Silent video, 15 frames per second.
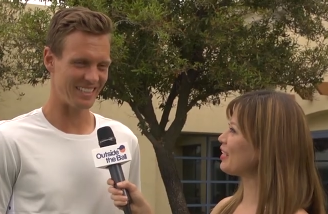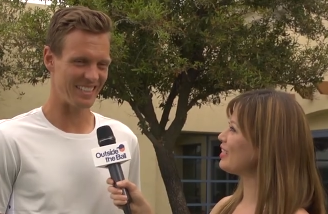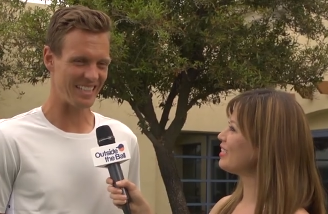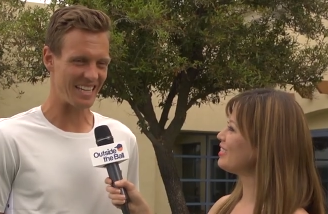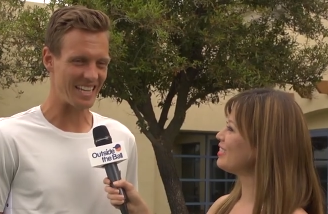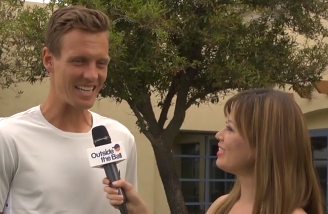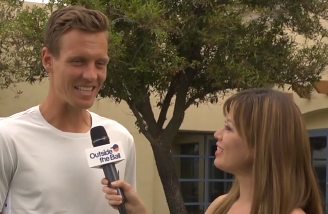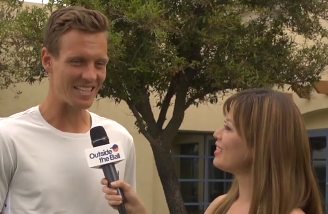
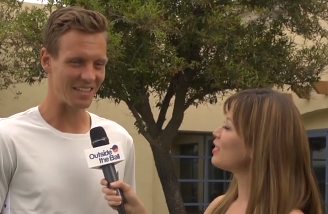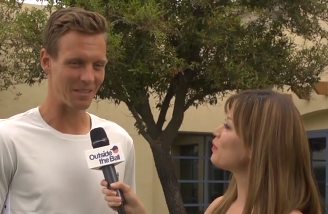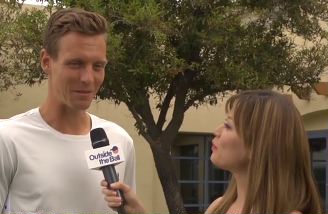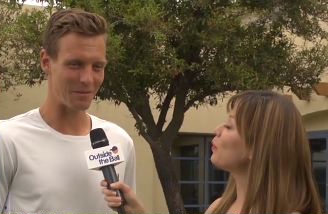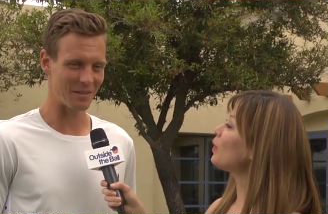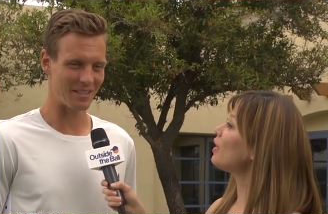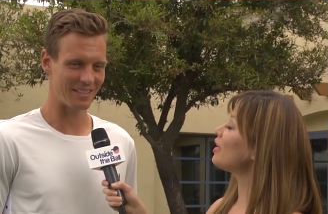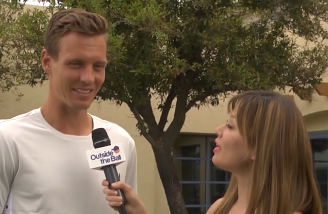
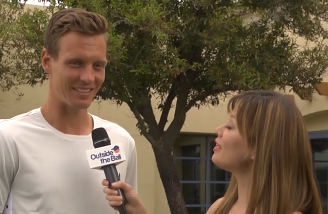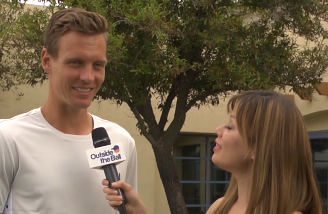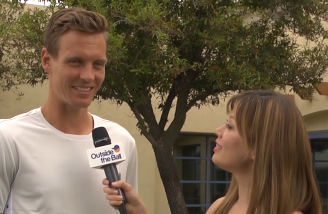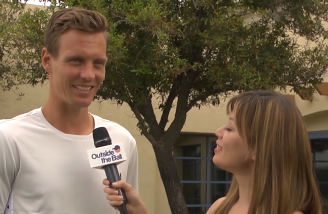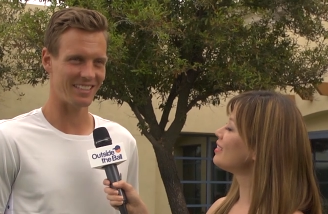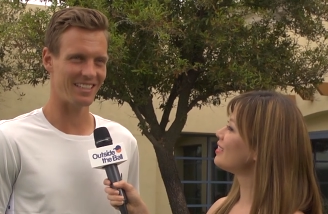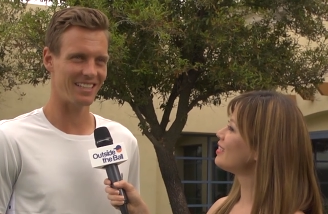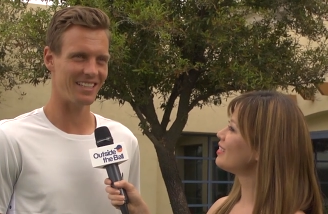Speaker 1: Neither,
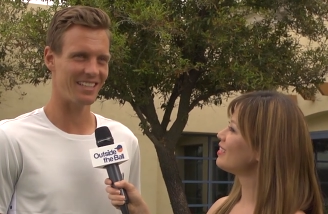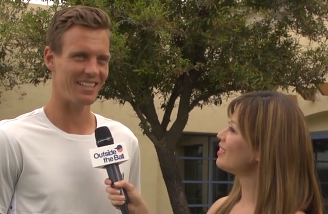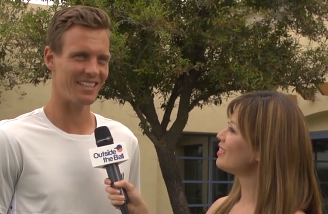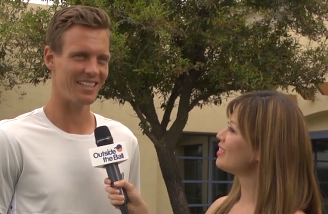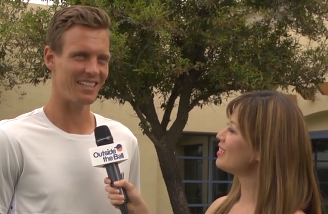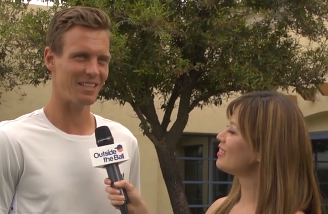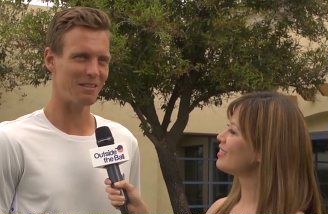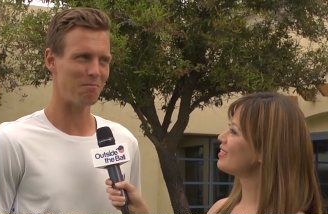because
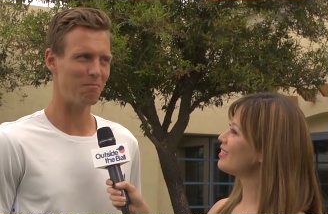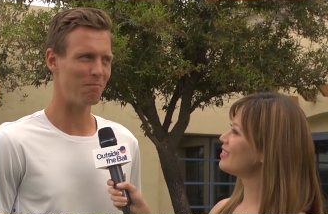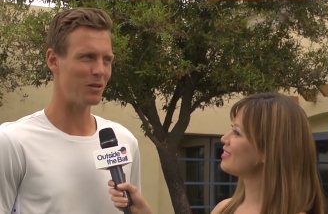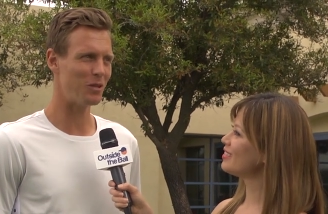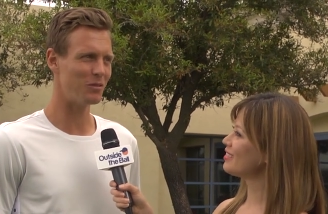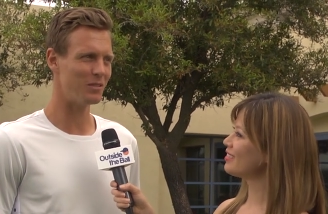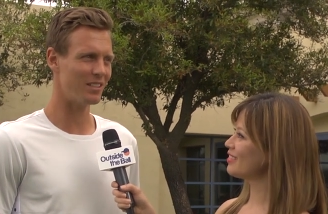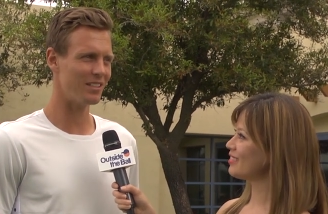uh,
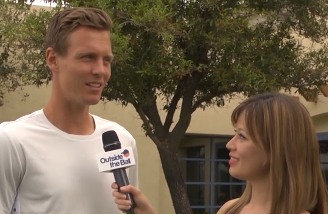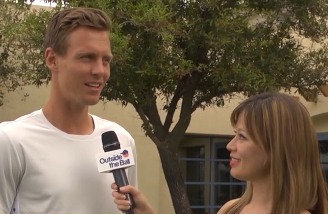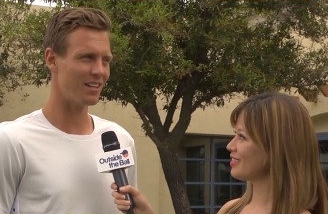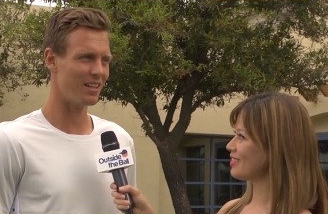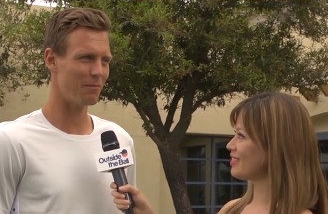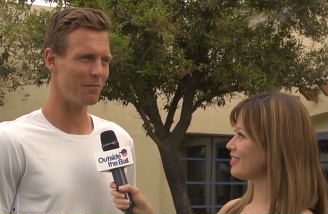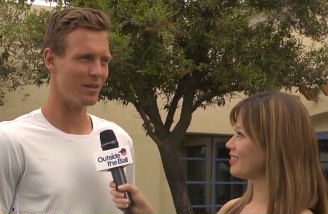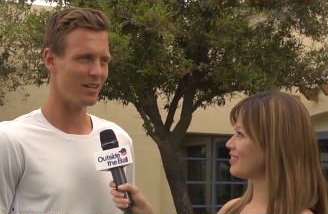mountain
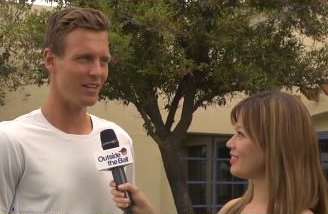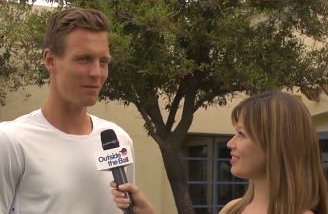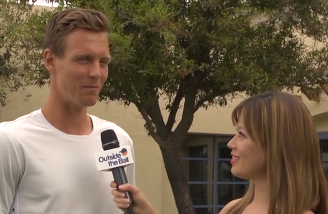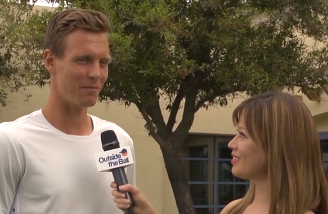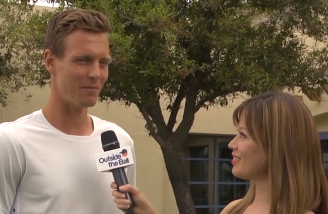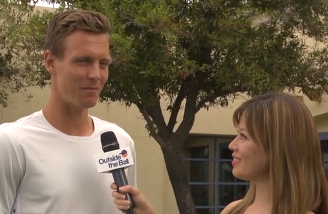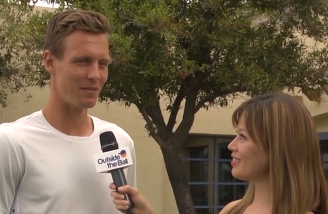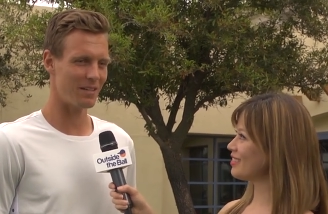climbing,
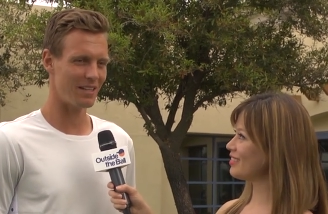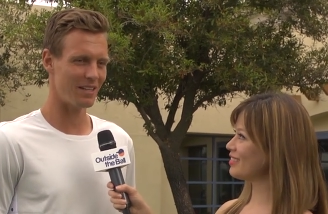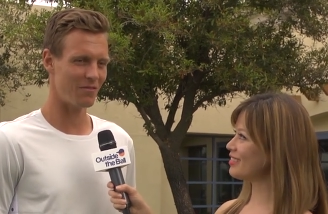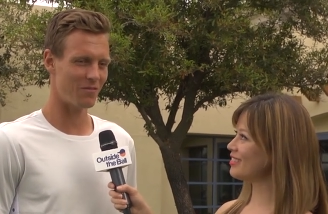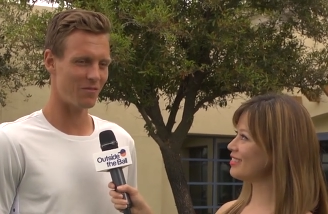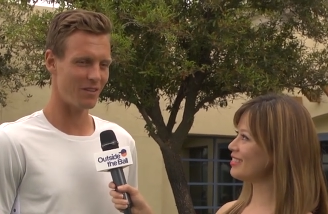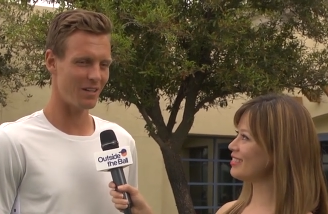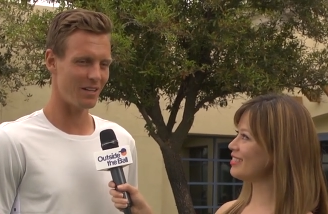I'm
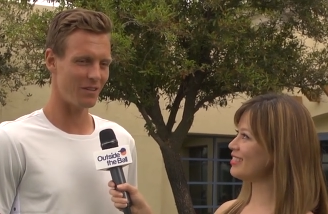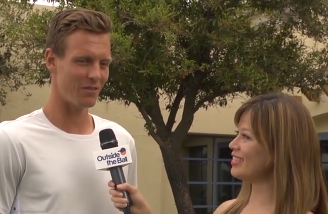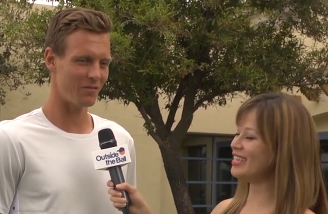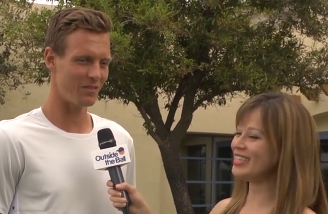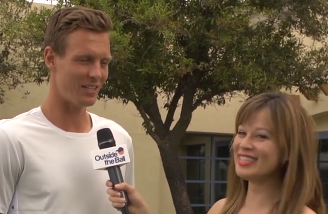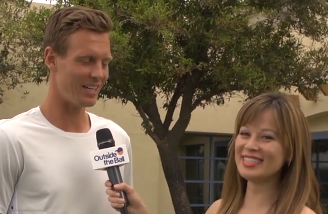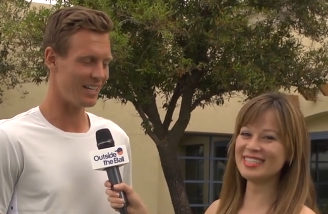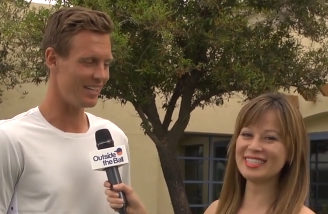afraid
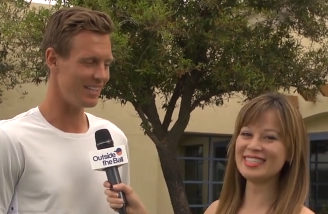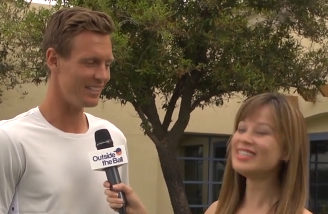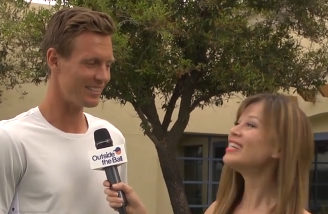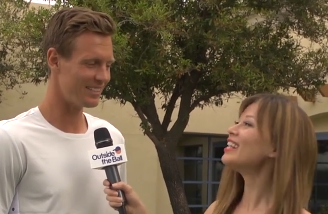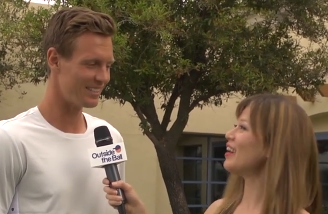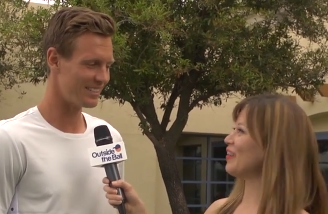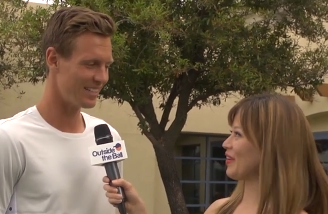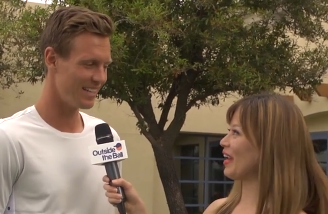of the
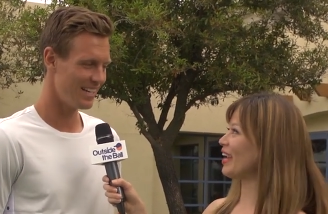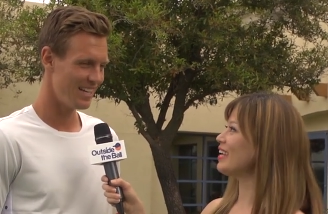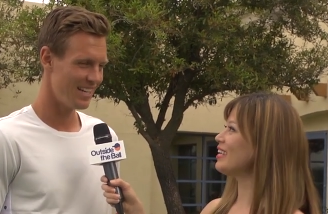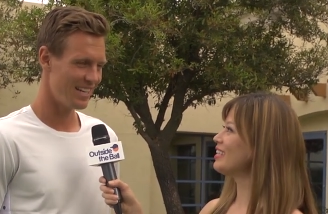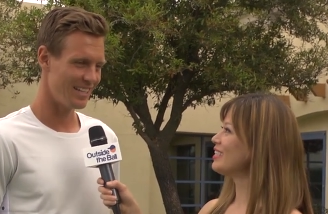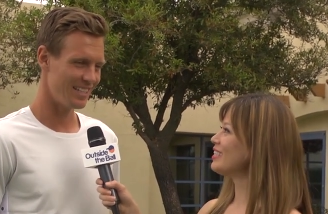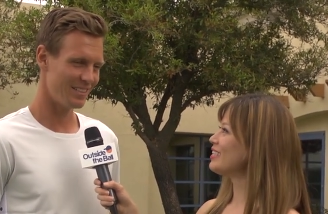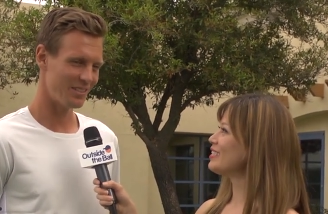heights. Okay.
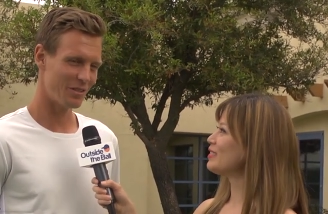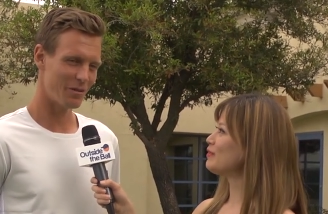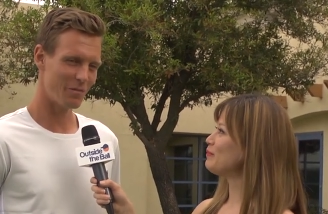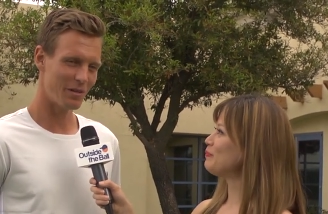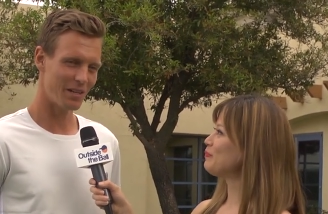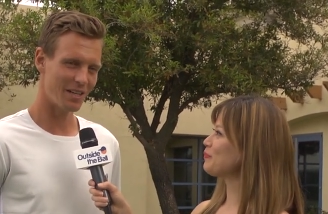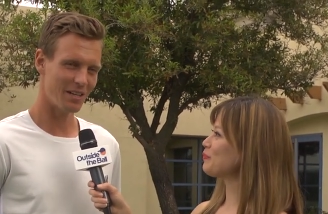And scuba